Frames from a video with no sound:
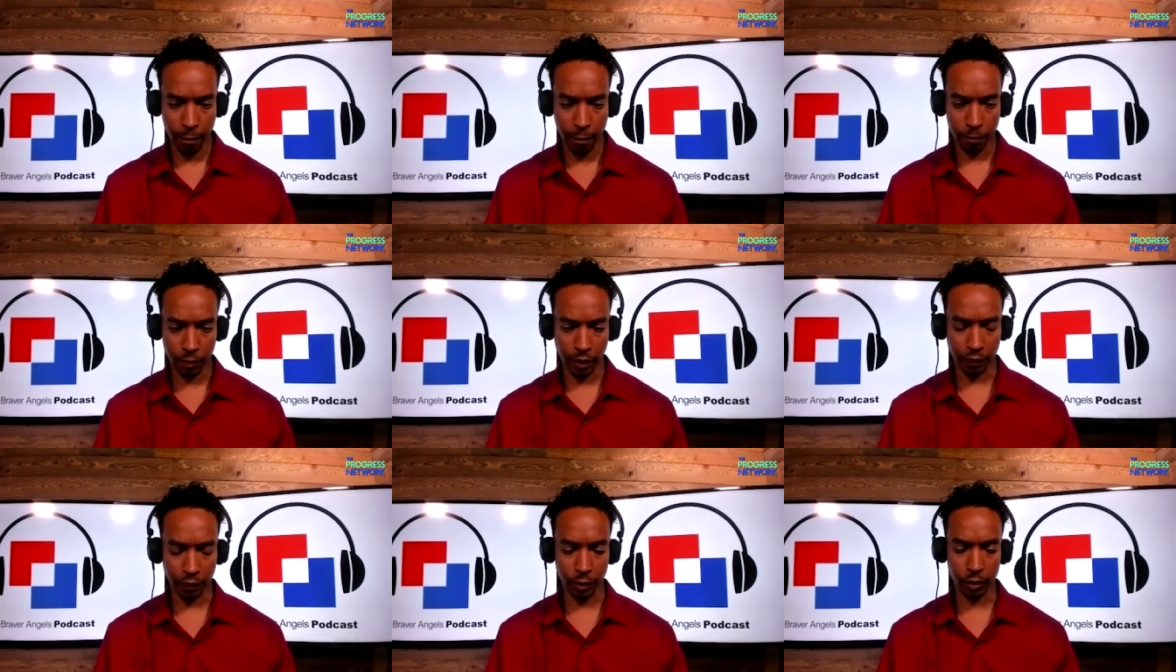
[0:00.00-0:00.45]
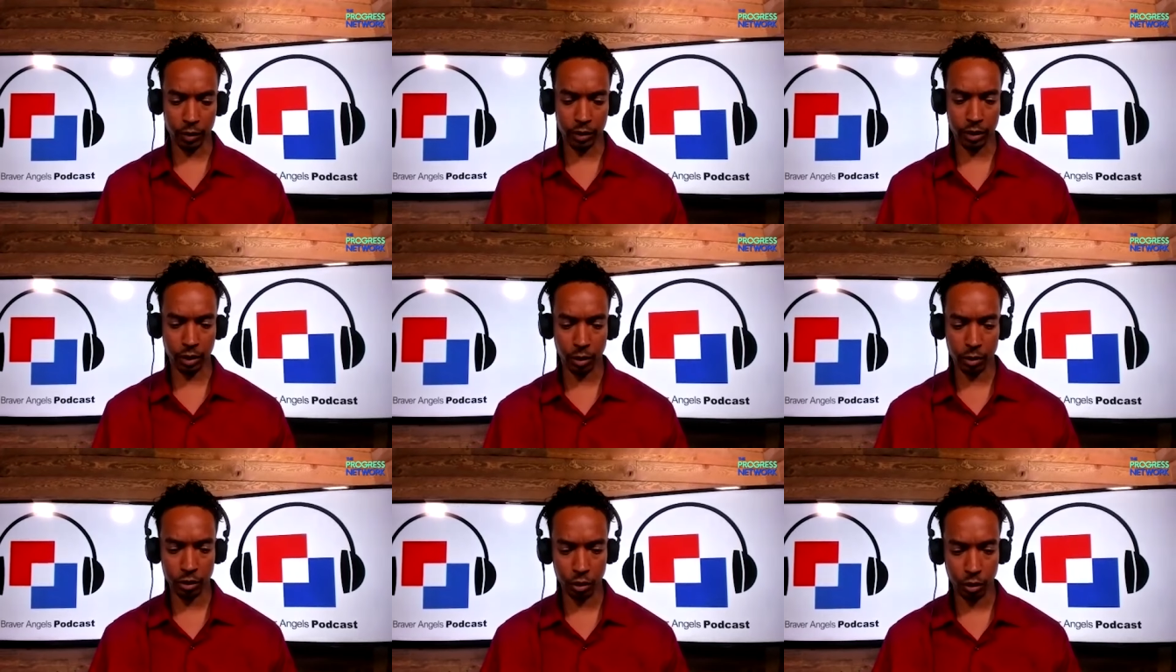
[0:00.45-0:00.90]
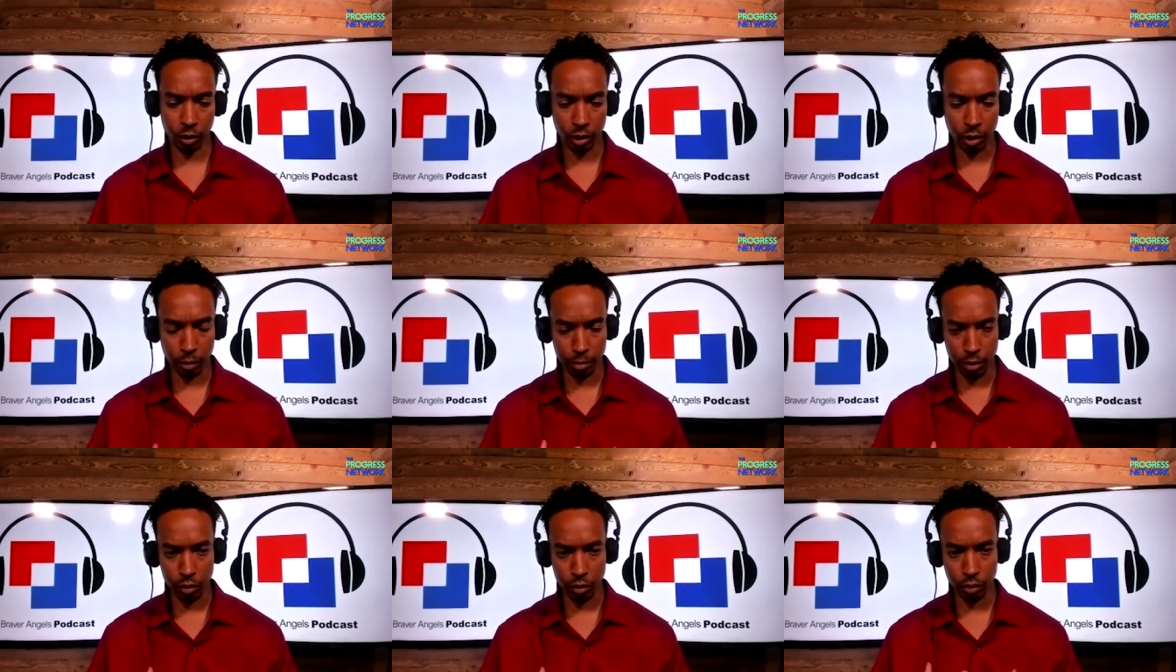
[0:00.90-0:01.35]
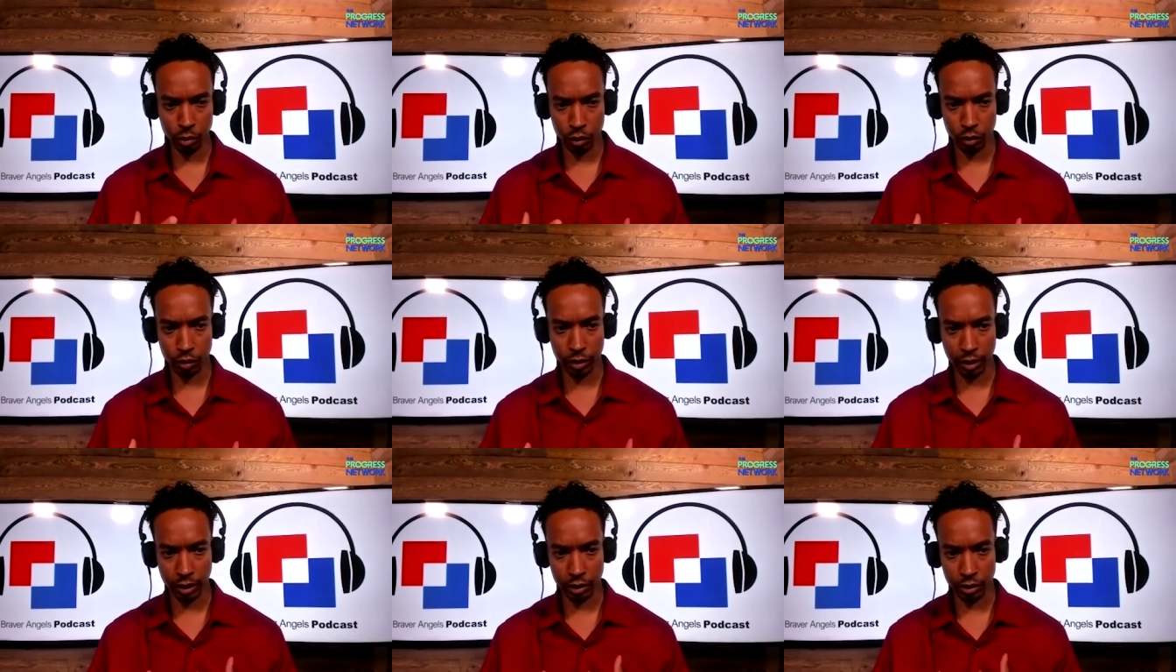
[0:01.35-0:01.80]
that there is also a communal
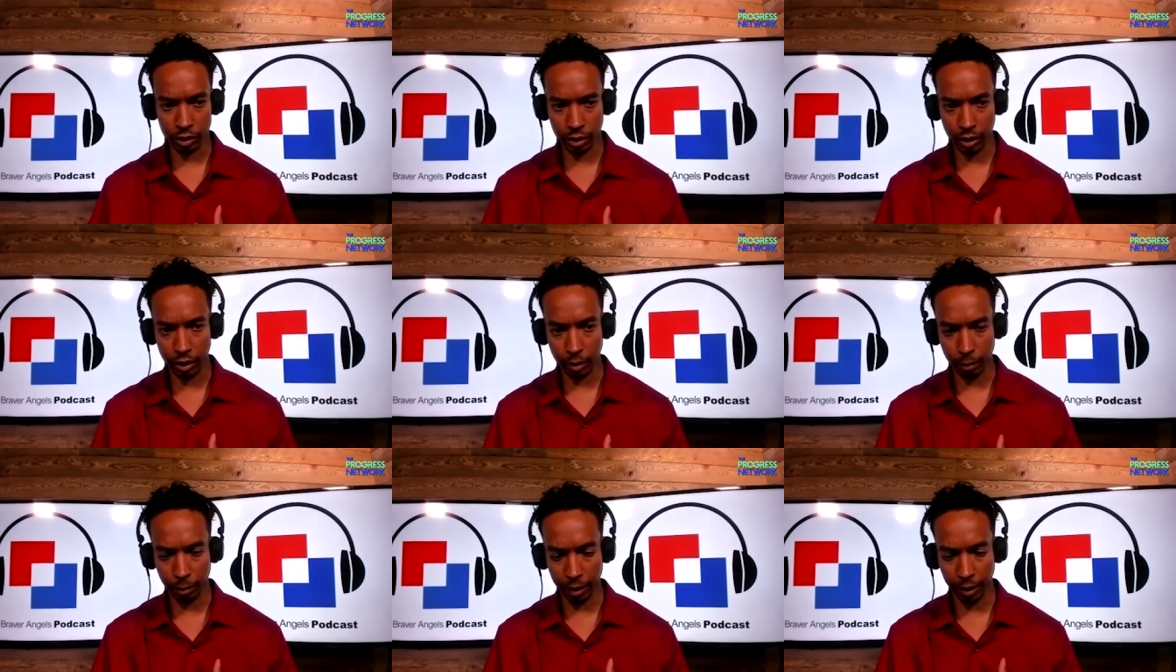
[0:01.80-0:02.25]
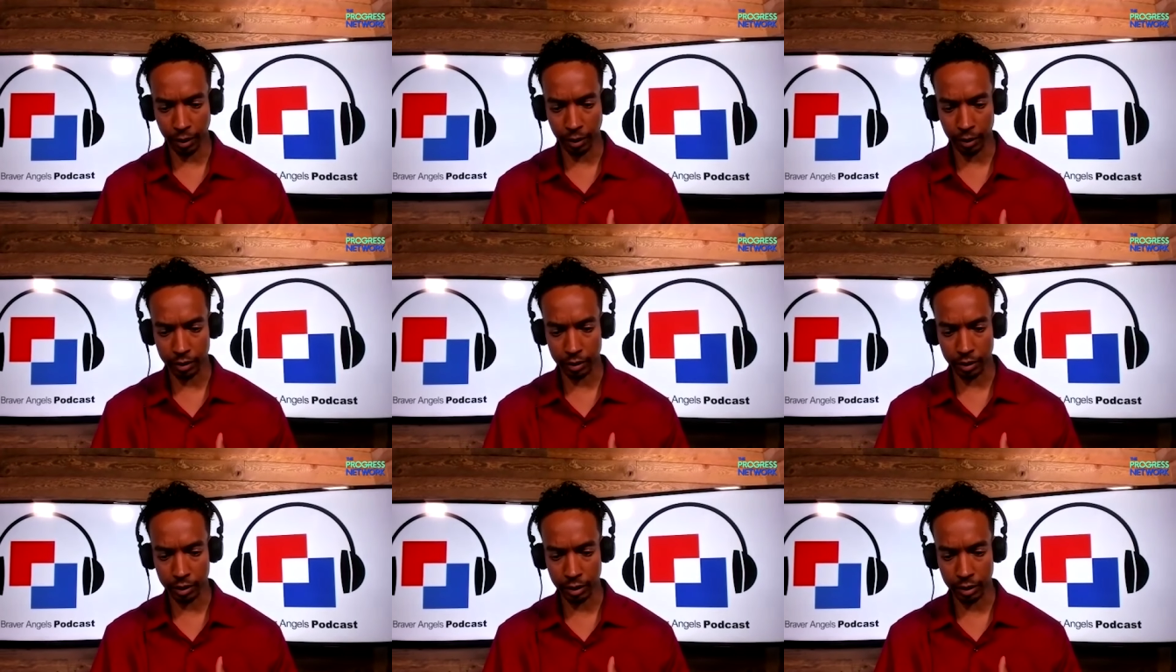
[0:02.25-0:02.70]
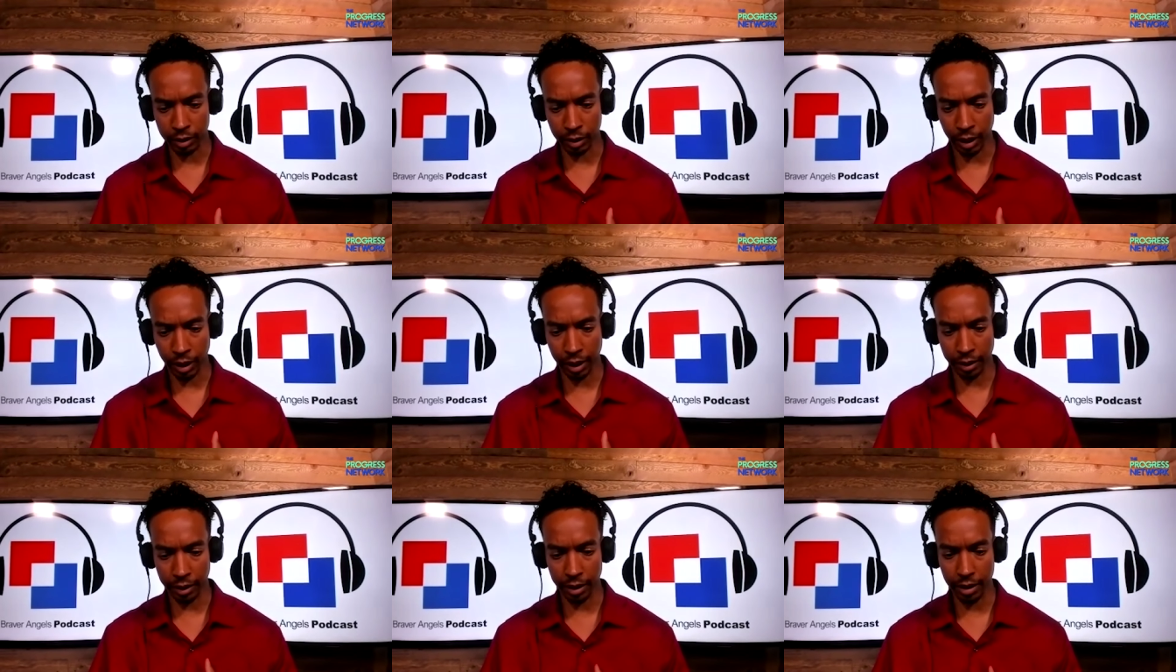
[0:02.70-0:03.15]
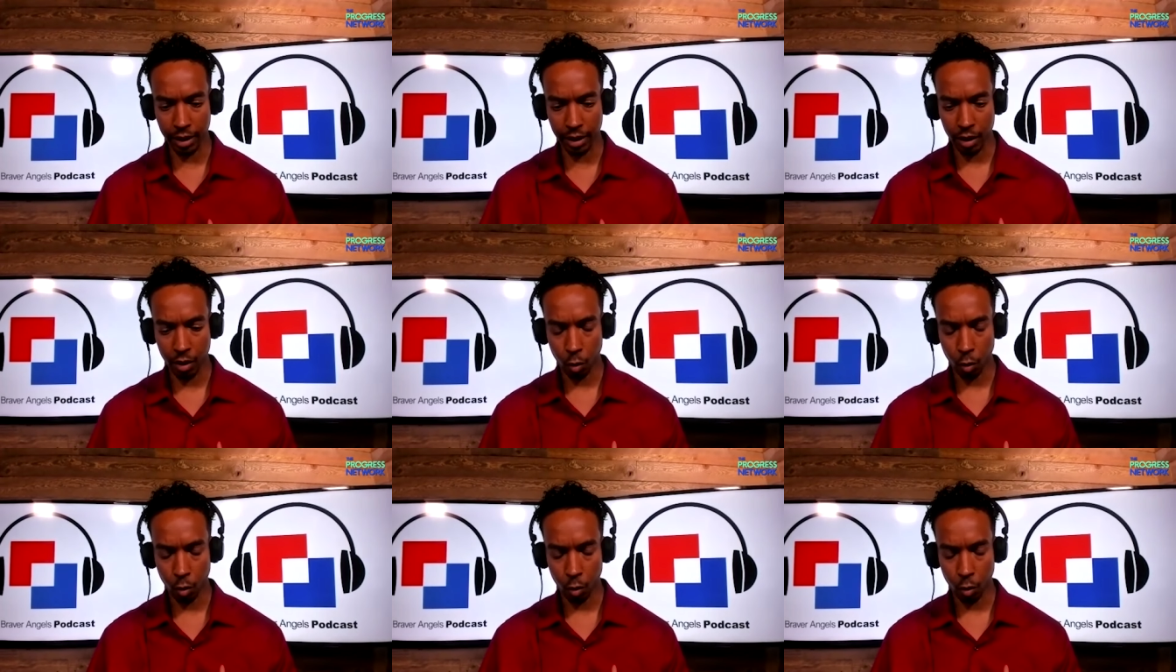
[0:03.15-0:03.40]
tradition in American society